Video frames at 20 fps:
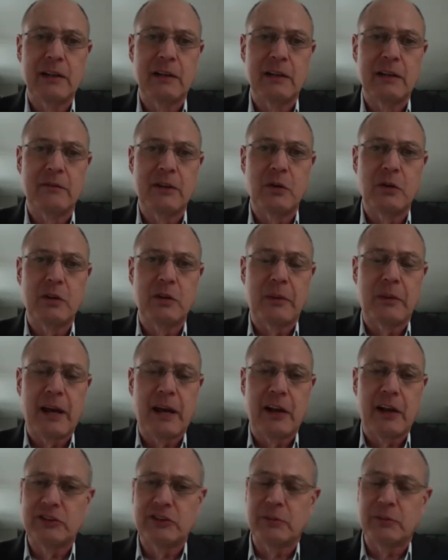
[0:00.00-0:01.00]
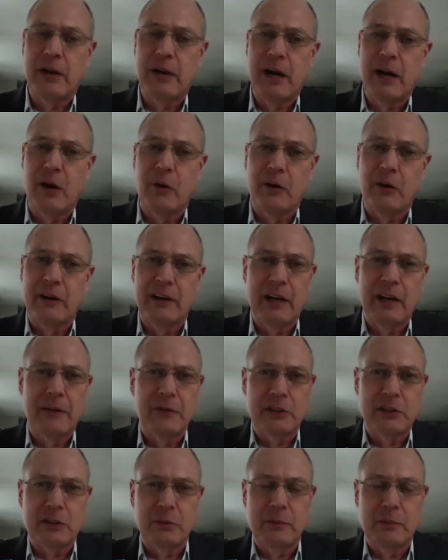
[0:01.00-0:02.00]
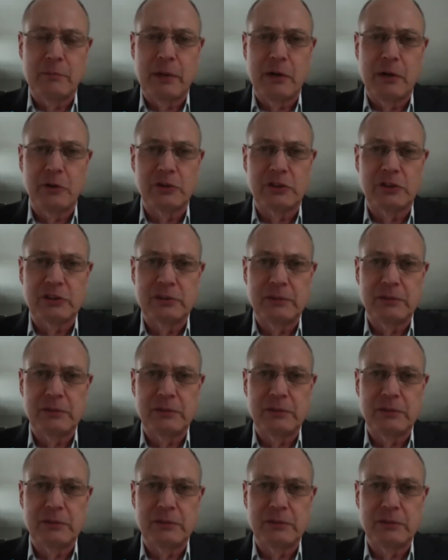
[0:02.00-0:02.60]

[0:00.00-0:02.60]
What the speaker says: view of the balance of power in an effort to impose